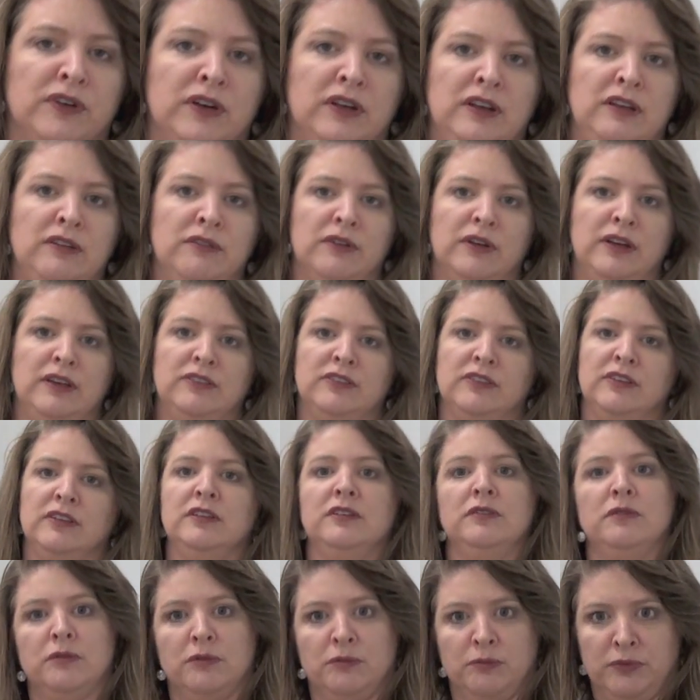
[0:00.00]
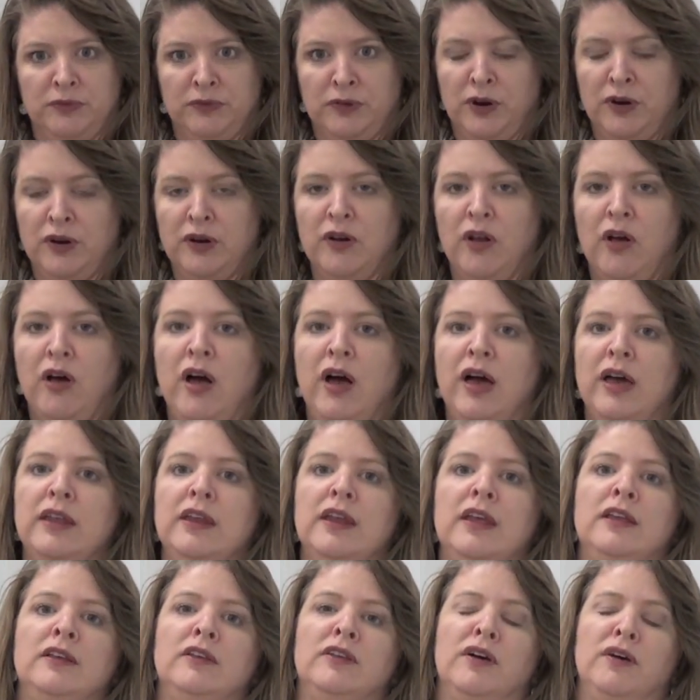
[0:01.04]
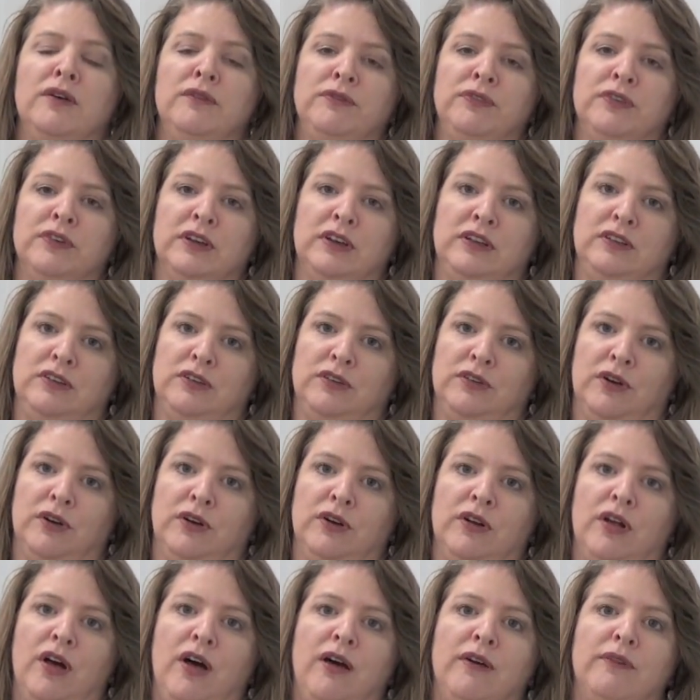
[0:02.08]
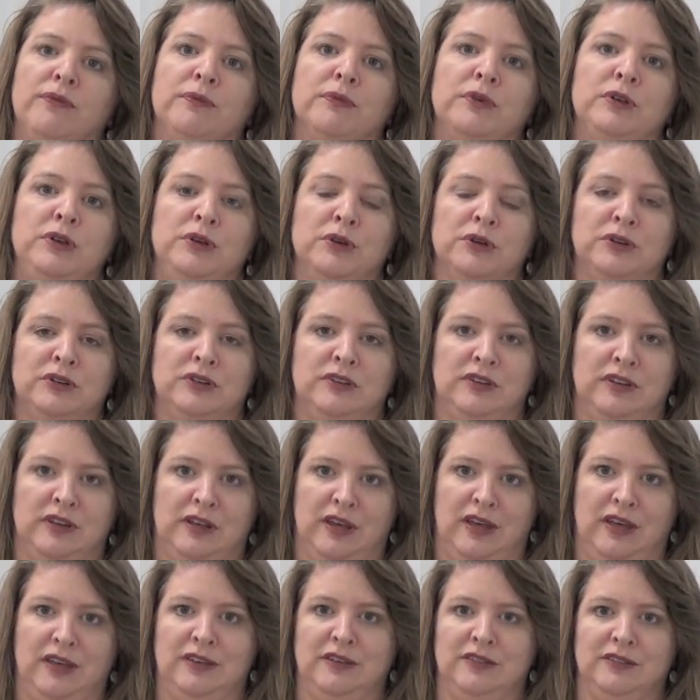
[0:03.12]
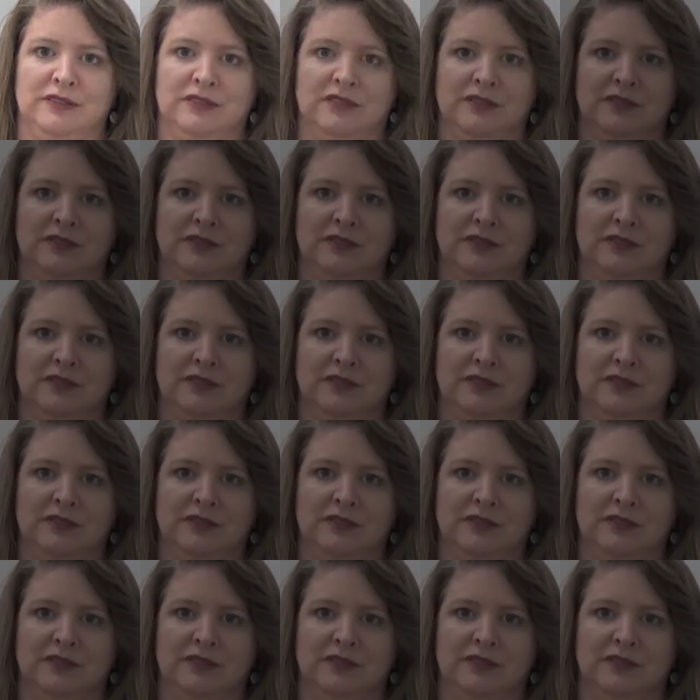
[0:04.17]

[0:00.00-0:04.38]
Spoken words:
for any reason, turn it on and don't forget to turn it off when you're done.